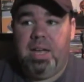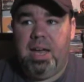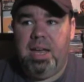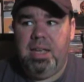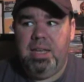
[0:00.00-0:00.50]

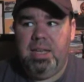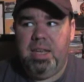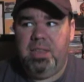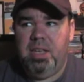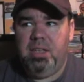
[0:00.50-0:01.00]

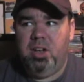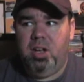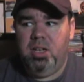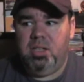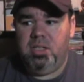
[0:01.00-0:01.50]
I think in
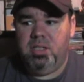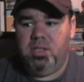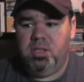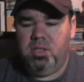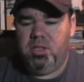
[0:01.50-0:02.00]

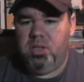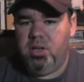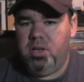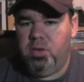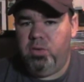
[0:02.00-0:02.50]
August
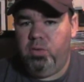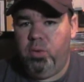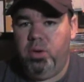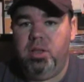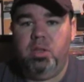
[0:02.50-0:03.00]
3rd or
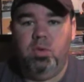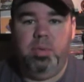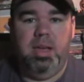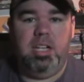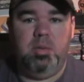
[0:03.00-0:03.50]
4th will
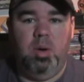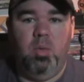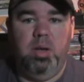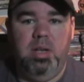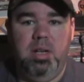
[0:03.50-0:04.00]
be actually my
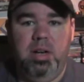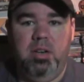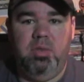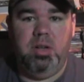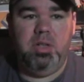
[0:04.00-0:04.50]
1-year
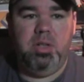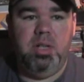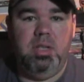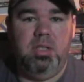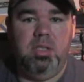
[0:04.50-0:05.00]

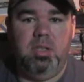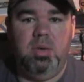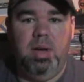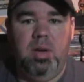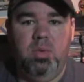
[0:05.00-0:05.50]
anniversary,
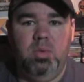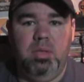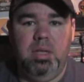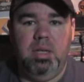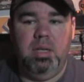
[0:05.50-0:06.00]
so I
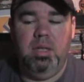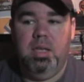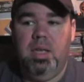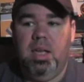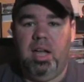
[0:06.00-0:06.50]
will
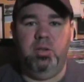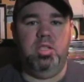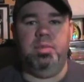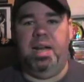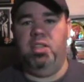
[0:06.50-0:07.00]
I'll do
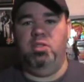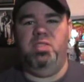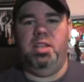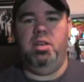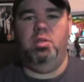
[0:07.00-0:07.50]
some kind of little
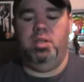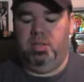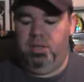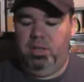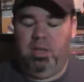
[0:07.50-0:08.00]
video
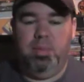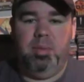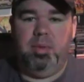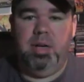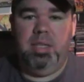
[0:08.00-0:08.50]
to
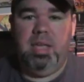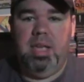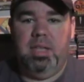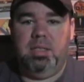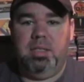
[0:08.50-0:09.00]
commemorate
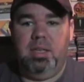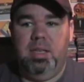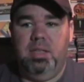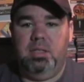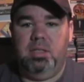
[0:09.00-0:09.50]
that.
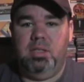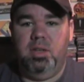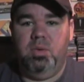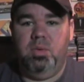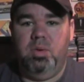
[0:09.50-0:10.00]
And
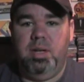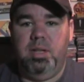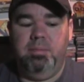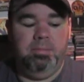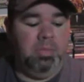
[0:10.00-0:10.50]

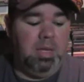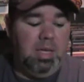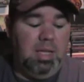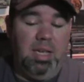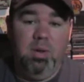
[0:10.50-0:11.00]
so
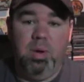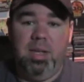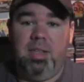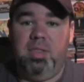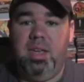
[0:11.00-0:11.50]

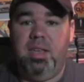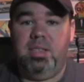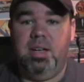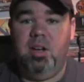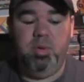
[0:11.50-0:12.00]
anyway,
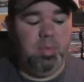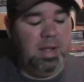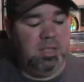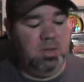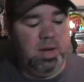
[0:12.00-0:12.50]
thanks, and I hope
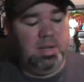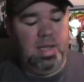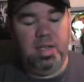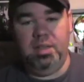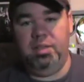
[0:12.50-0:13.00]
everybody has a great
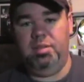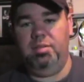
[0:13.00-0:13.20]
day.